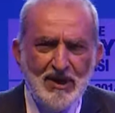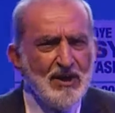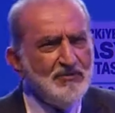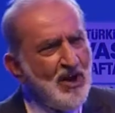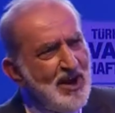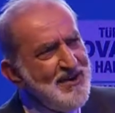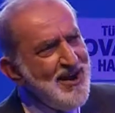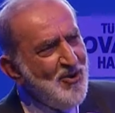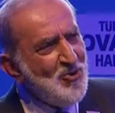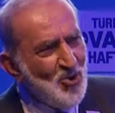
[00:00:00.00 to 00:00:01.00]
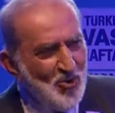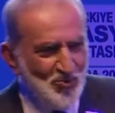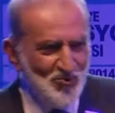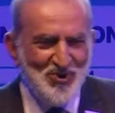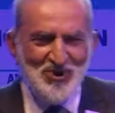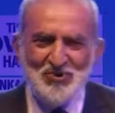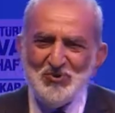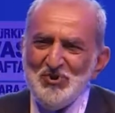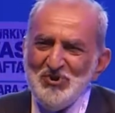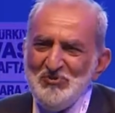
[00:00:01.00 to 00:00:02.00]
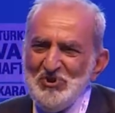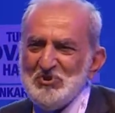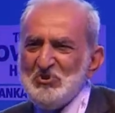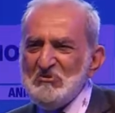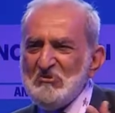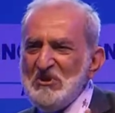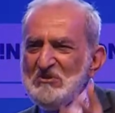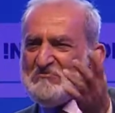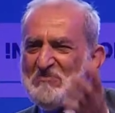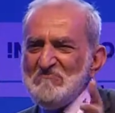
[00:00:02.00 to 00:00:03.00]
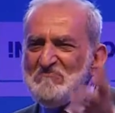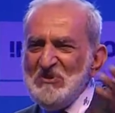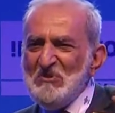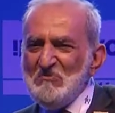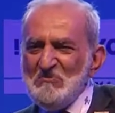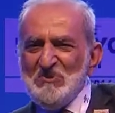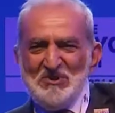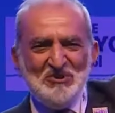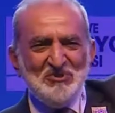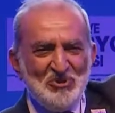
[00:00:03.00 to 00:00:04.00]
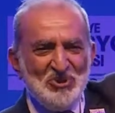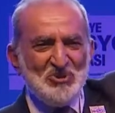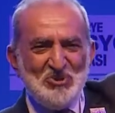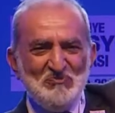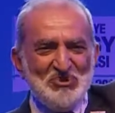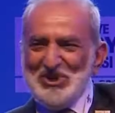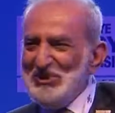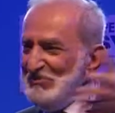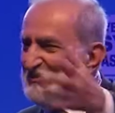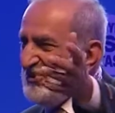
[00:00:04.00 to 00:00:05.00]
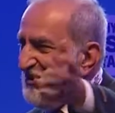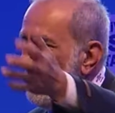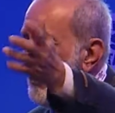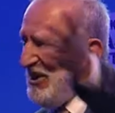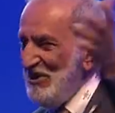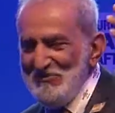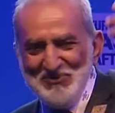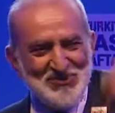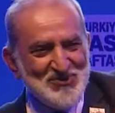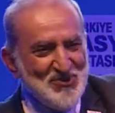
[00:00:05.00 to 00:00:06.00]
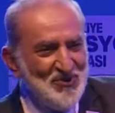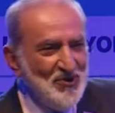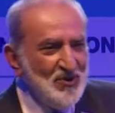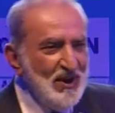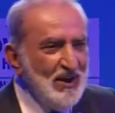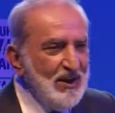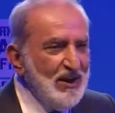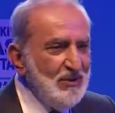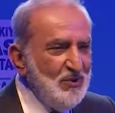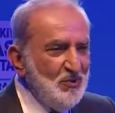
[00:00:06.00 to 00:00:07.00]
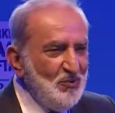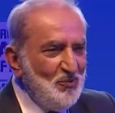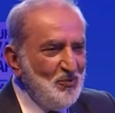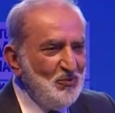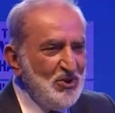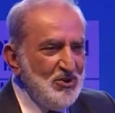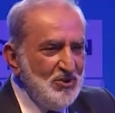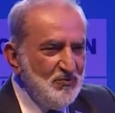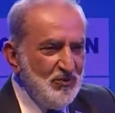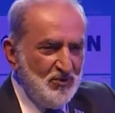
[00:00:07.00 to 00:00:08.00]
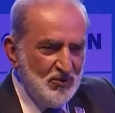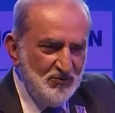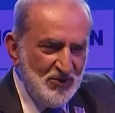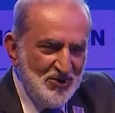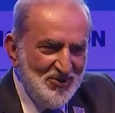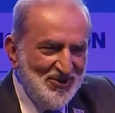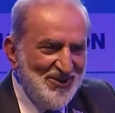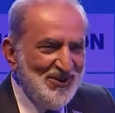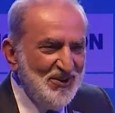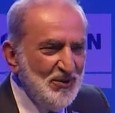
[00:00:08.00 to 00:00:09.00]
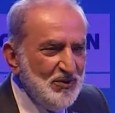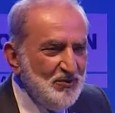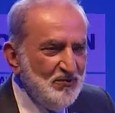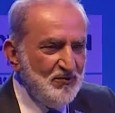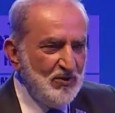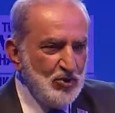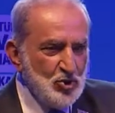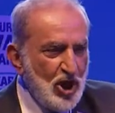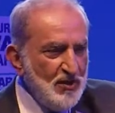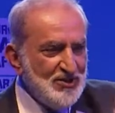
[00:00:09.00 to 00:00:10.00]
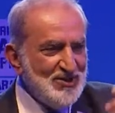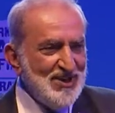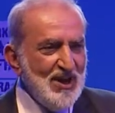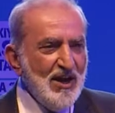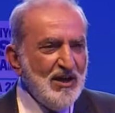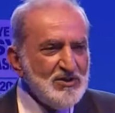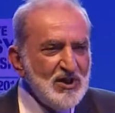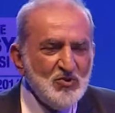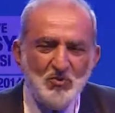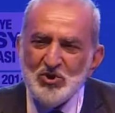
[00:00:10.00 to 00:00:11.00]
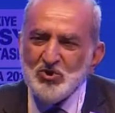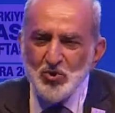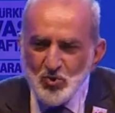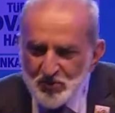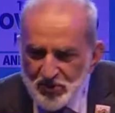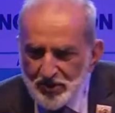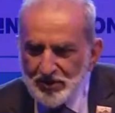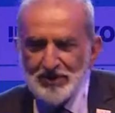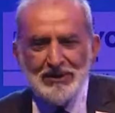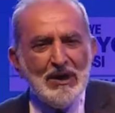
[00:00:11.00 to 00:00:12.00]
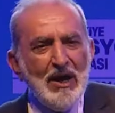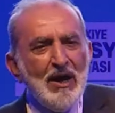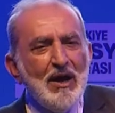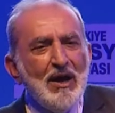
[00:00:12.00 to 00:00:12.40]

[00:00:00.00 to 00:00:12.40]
I said, if I now go to one of these great, rich Muslims or Arabs and so on, and, who believe in giving for charity, I say to him, excuse me, sir,